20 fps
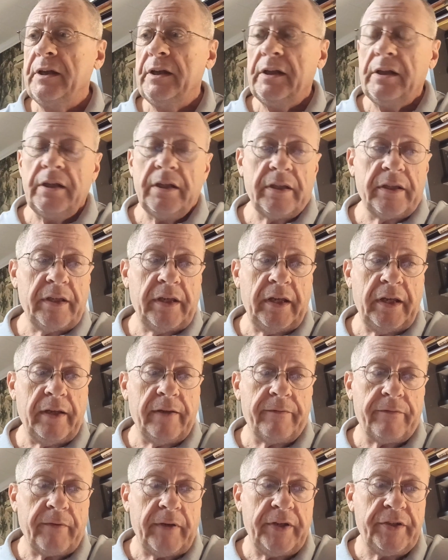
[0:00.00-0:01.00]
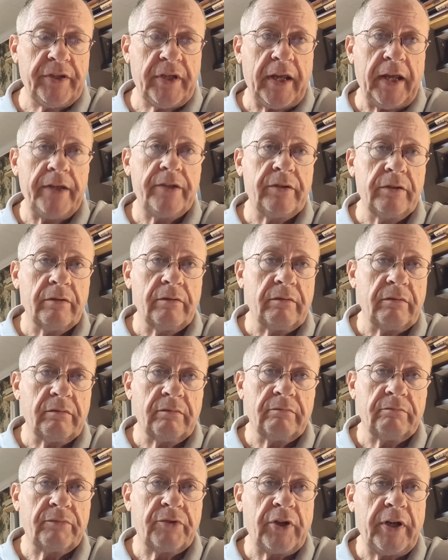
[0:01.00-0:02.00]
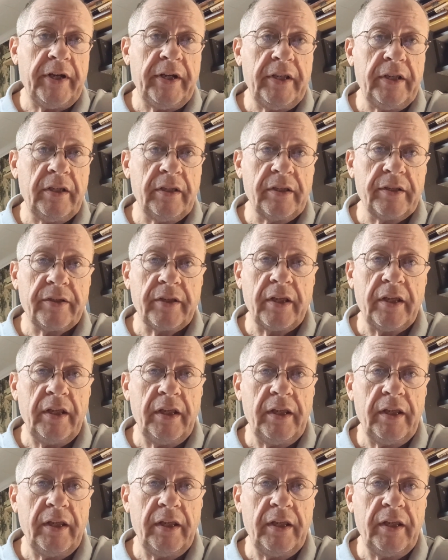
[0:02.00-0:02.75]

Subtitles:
They have educational training that they can give